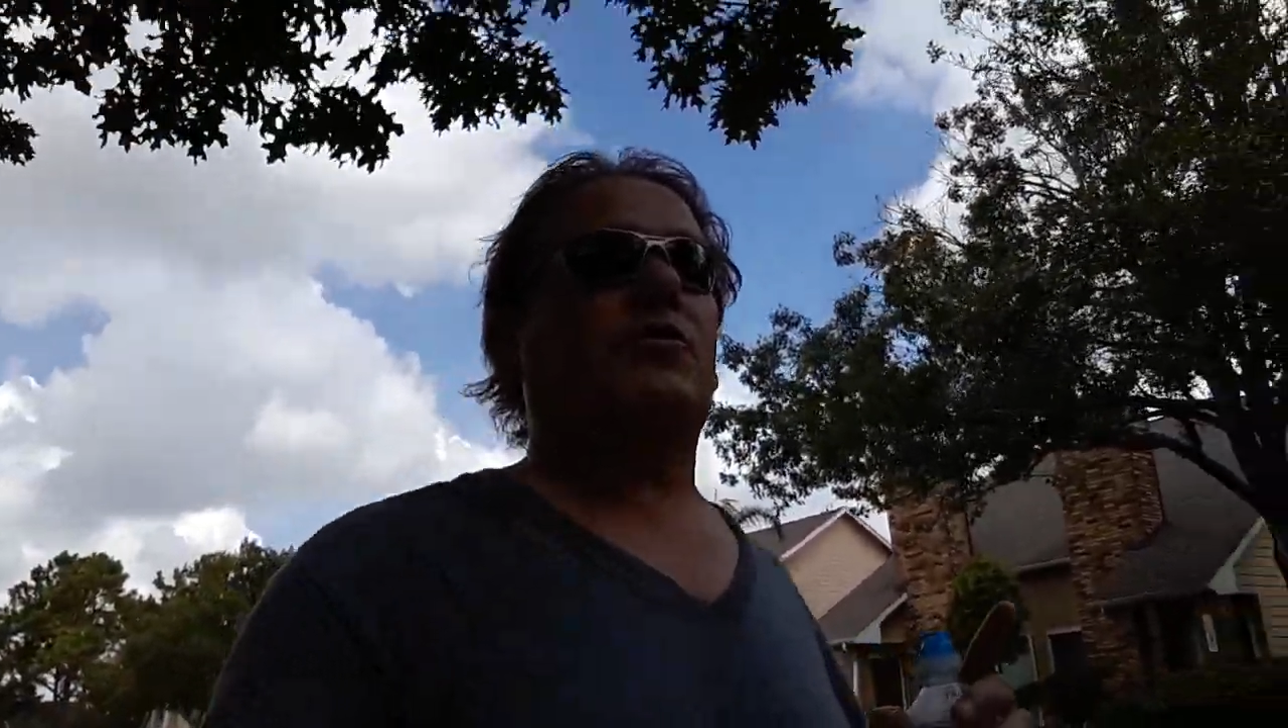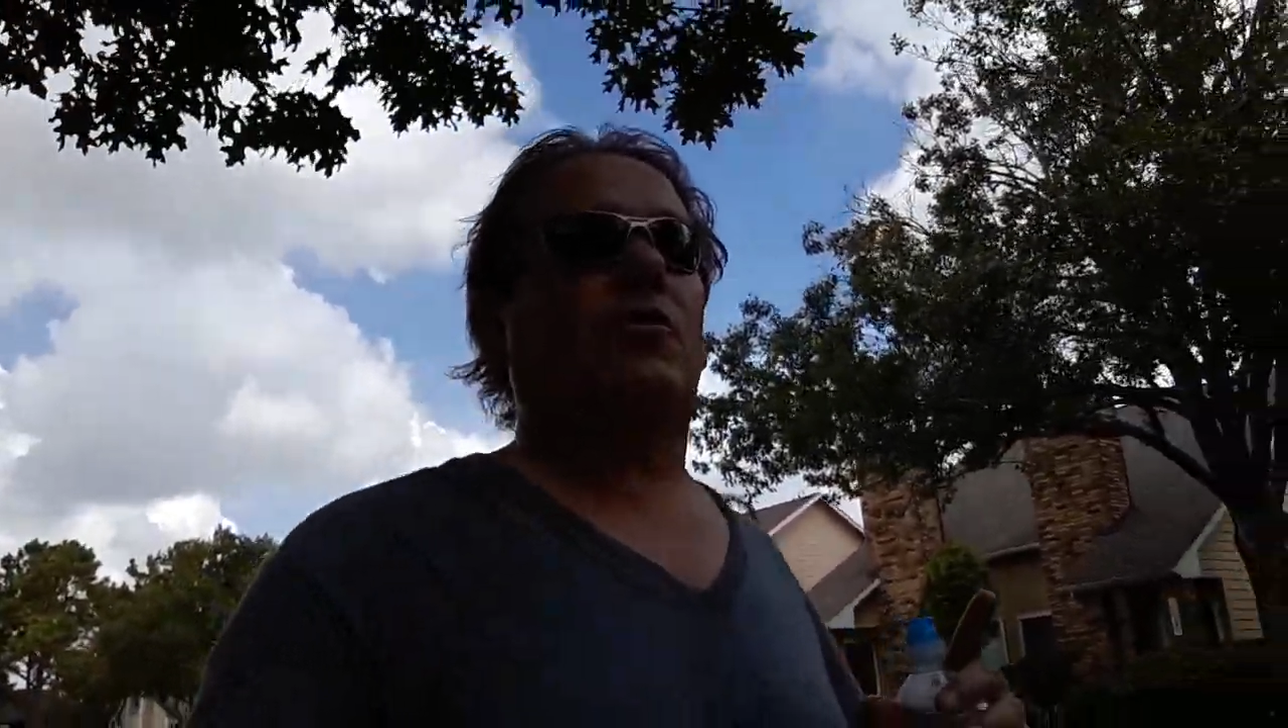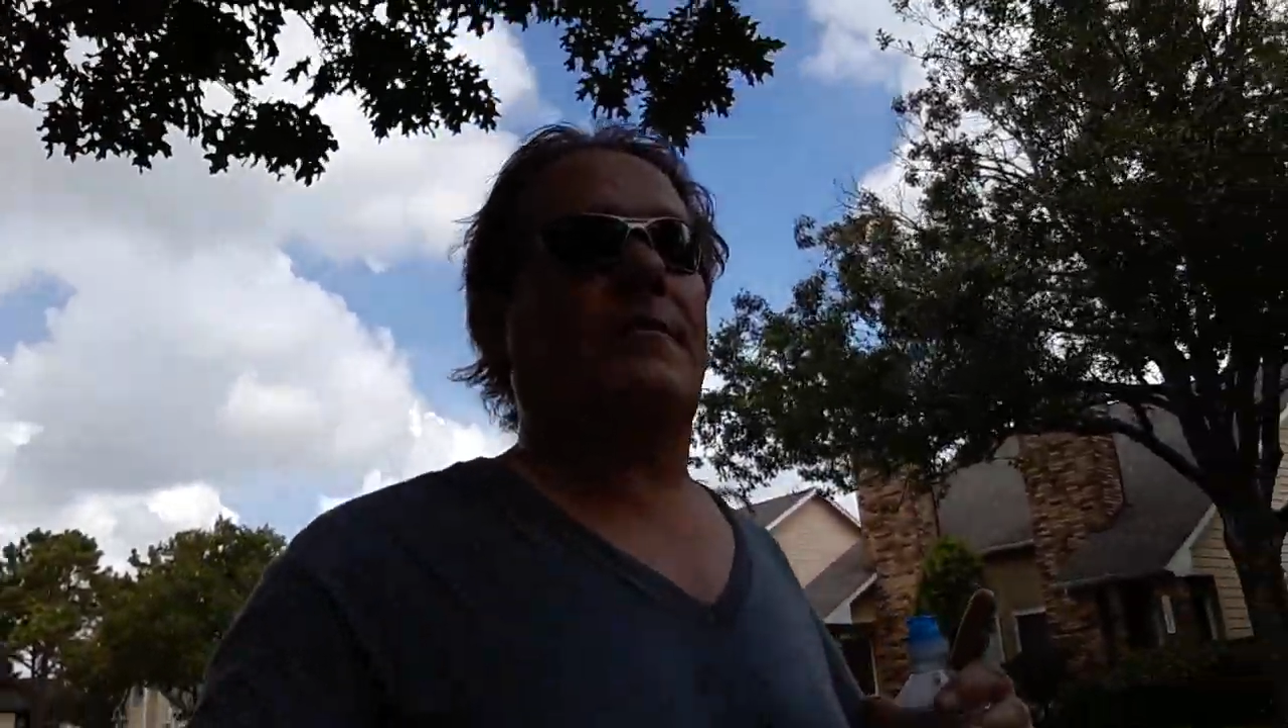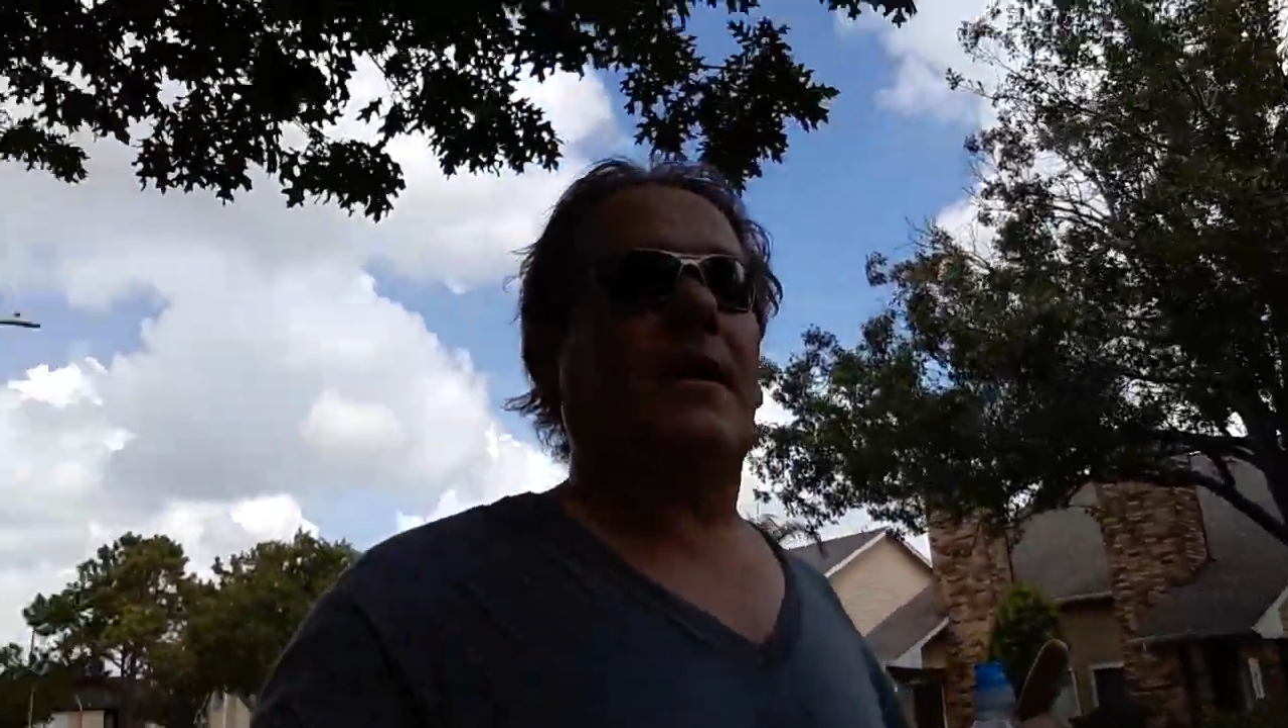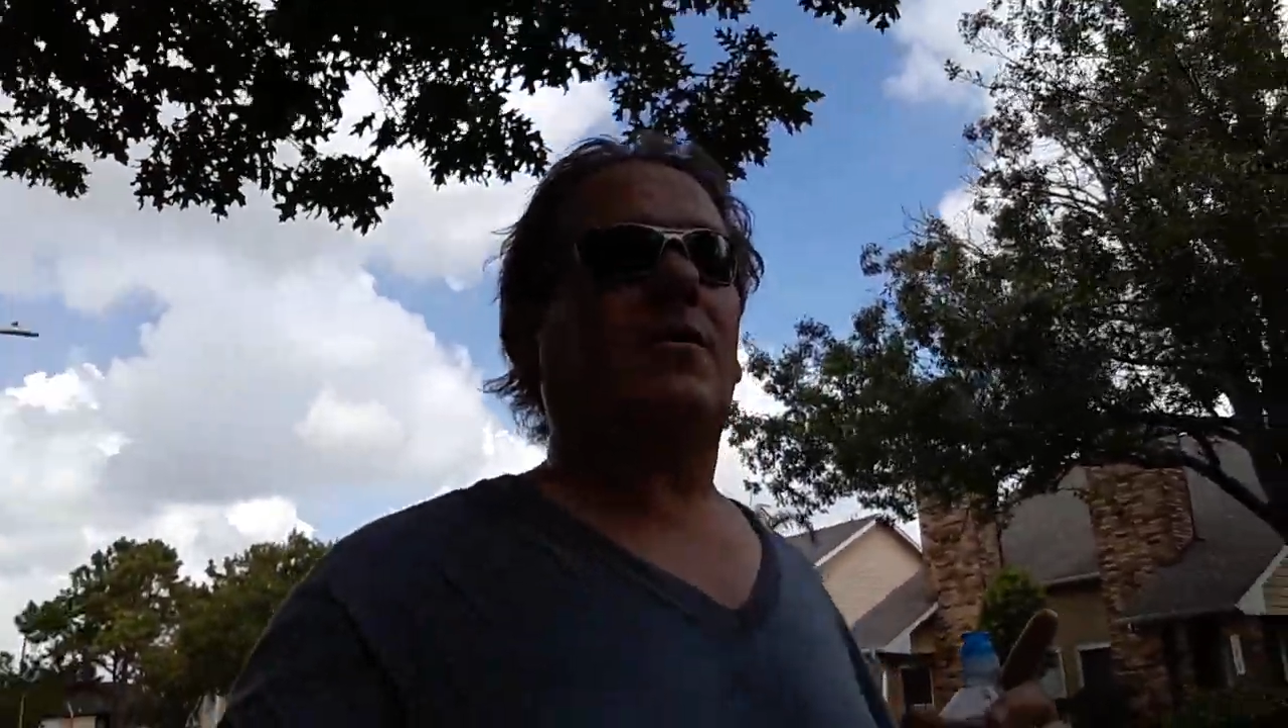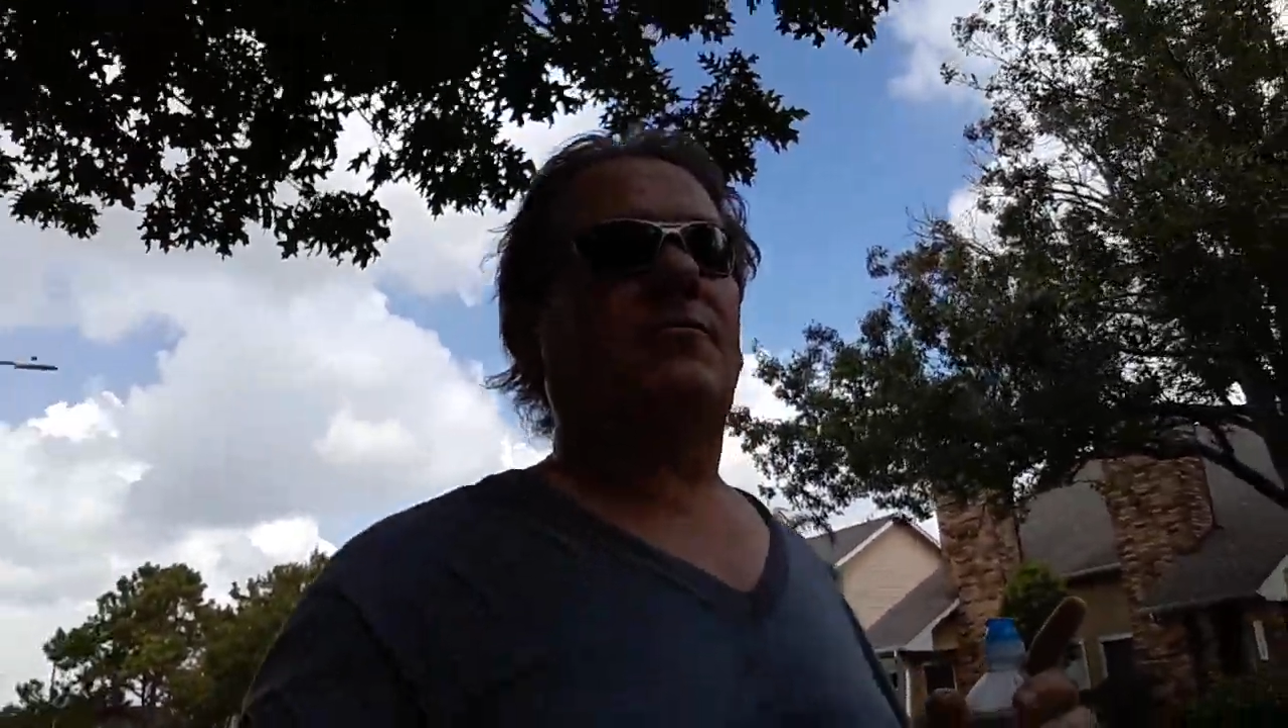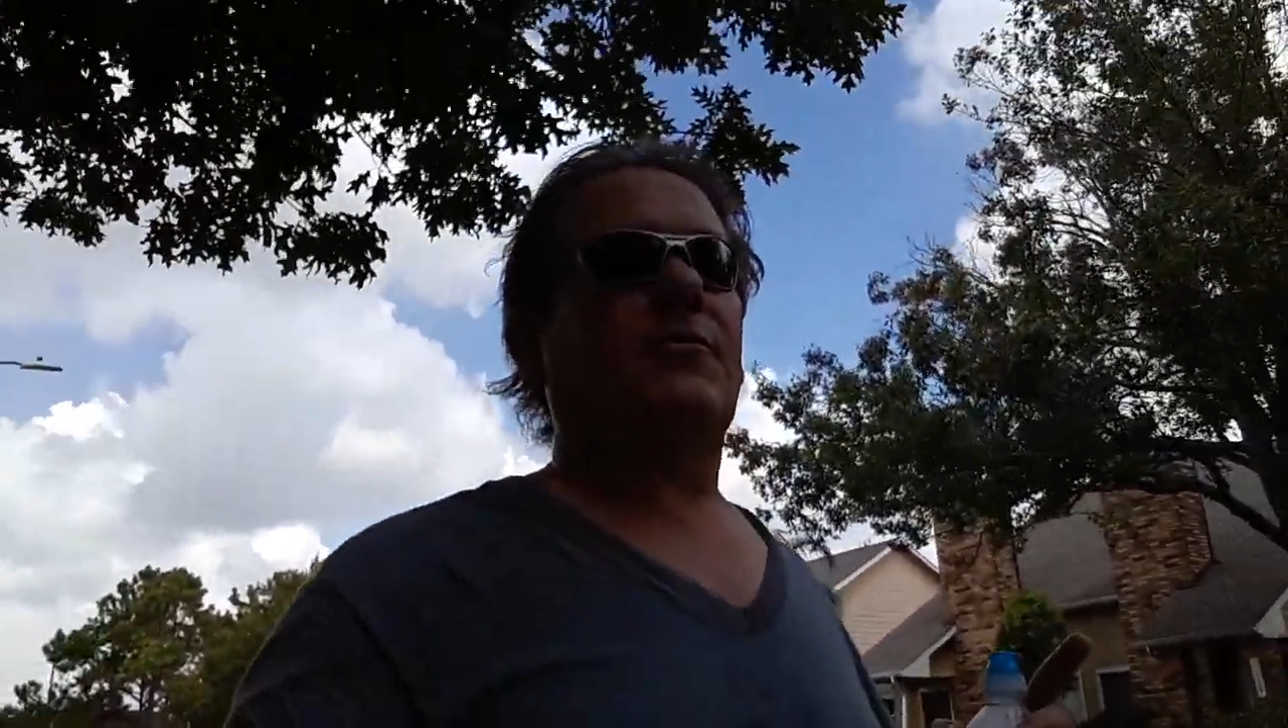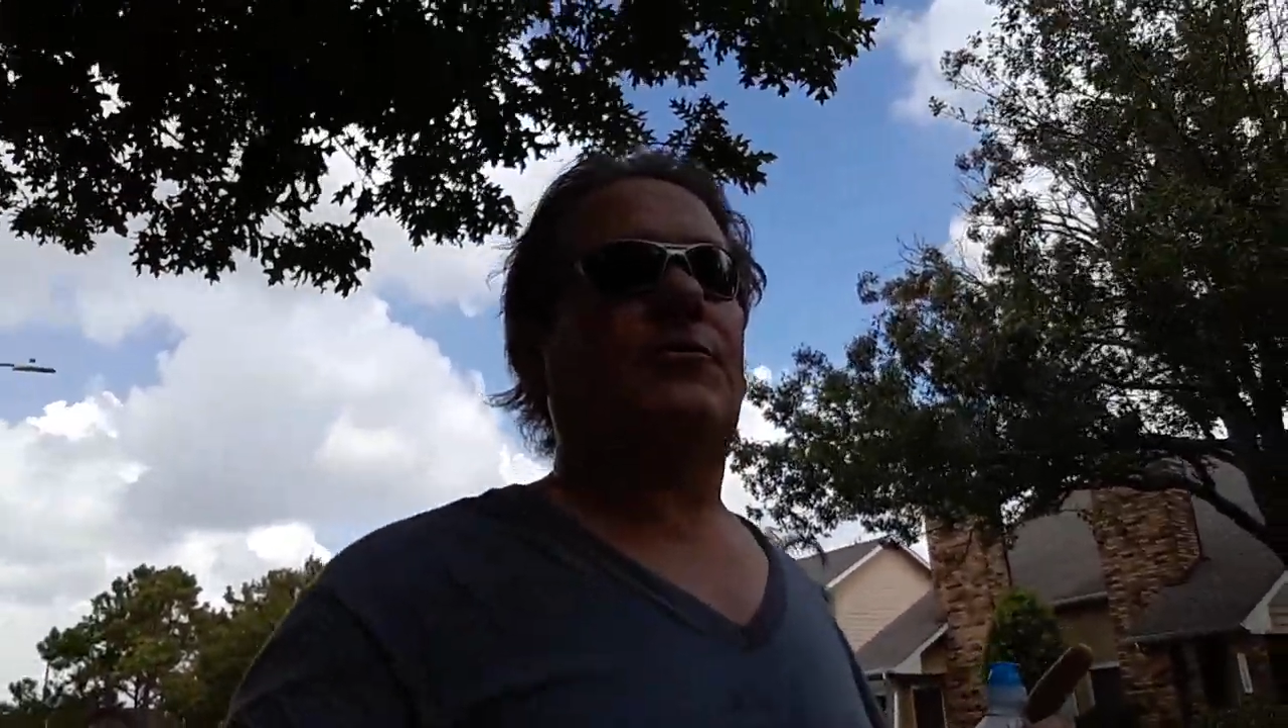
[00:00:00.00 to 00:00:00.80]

You know, I've got over